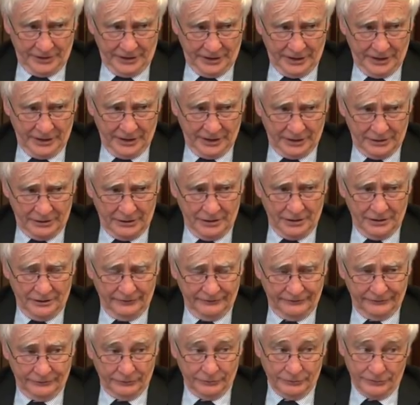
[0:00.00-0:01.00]

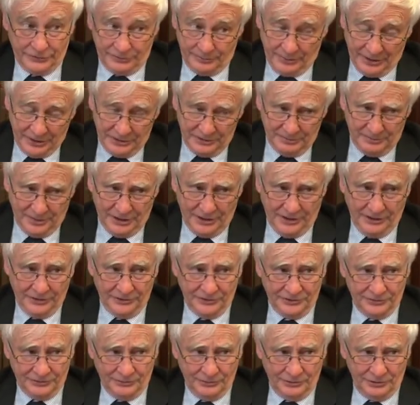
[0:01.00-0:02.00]
aircraft or space
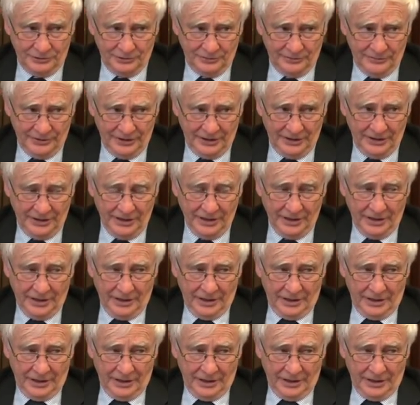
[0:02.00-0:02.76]
planes will be